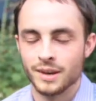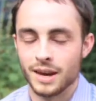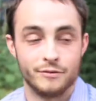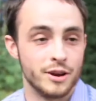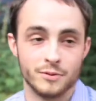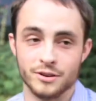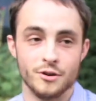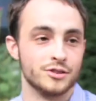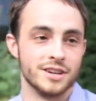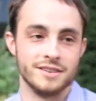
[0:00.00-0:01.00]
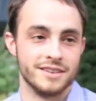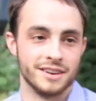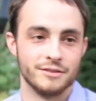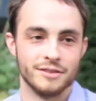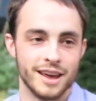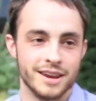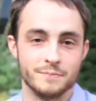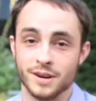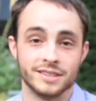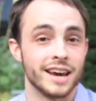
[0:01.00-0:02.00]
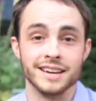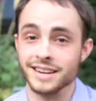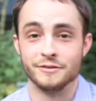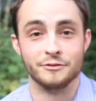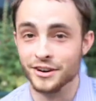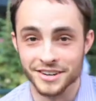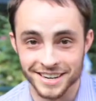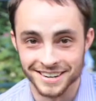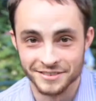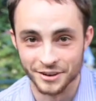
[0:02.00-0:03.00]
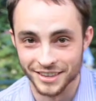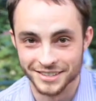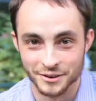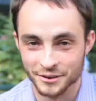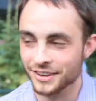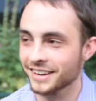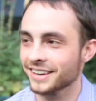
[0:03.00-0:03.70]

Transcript: If anyone knows any place that I can get funding for this whole thing,